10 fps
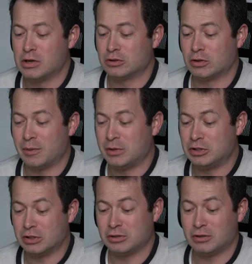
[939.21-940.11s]
So let me
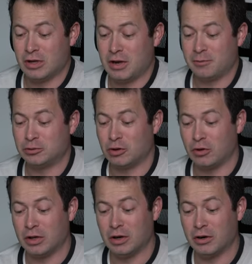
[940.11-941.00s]
just um, show
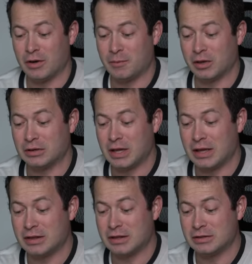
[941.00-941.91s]
you here. I'm going to
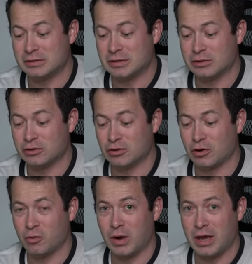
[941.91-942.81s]
take this sensor
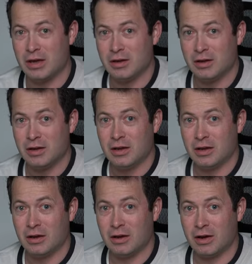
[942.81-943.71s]
away
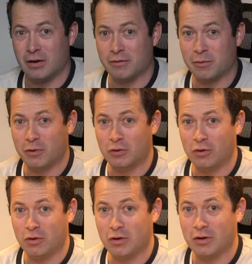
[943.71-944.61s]
uh, from the
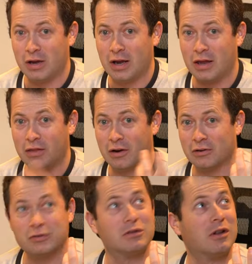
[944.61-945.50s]
door.
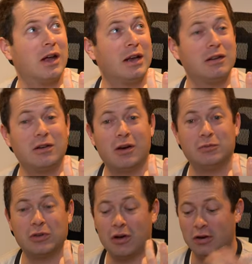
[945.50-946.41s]
There's the light
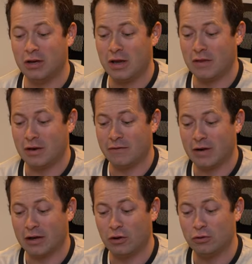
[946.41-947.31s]
comes on and then if
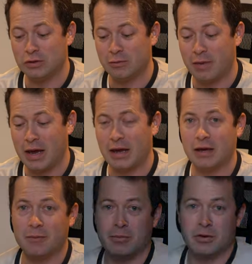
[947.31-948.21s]
I close it back
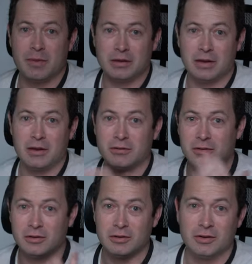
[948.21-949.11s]
and put it back down,
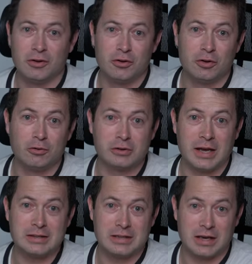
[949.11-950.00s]
those
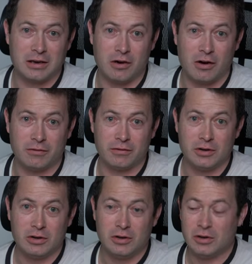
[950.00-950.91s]
lights kick off.
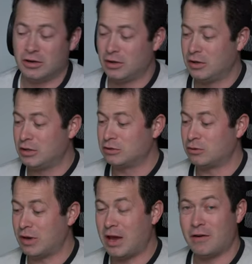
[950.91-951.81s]
So
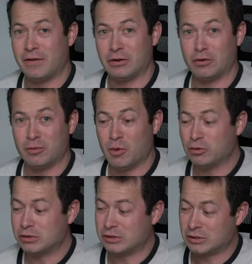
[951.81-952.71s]
now if I do the
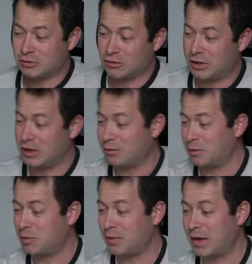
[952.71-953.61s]
motion sensor thing, let me
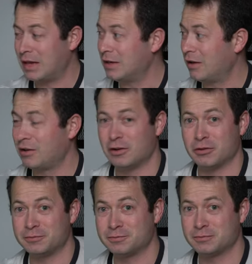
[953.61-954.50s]
put my hand out here.